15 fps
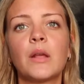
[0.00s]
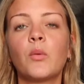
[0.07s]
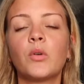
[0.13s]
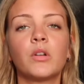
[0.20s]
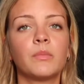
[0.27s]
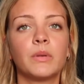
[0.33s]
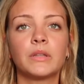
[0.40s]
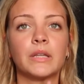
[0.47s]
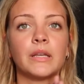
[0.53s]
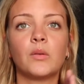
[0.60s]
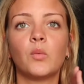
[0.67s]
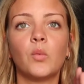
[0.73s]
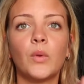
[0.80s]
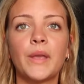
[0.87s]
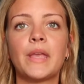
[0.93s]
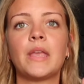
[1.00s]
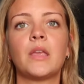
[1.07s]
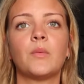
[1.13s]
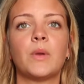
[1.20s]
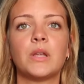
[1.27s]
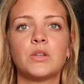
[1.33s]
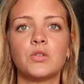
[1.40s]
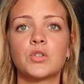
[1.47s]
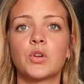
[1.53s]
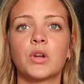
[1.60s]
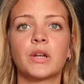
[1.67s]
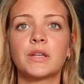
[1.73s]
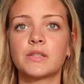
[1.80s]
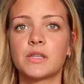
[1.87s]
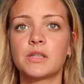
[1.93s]
it would have been like way too
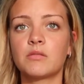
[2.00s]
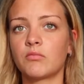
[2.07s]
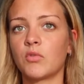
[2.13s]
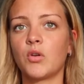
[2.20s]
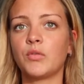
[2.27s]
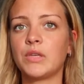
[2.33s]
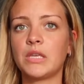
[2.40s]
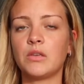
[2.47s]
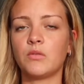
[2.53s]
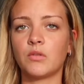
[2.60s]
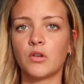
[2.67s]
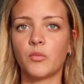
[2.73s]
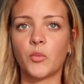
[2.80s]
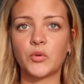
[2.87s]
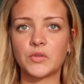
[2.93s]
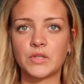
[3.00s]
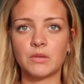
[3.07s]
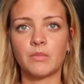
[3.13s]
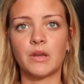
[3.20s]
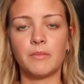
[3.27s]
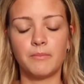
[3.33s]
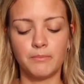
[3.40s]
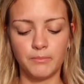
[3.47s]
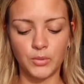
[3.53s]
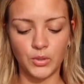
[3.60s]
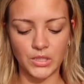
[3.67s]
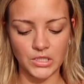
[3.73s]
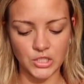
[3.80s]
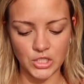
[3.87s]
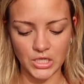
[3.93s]
short because this low-key, you can almost see my
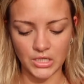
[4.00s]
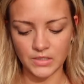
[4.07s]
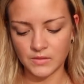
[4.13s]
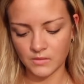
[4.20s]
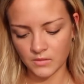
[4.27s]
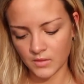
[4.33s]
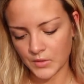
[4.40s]
booty cheeks.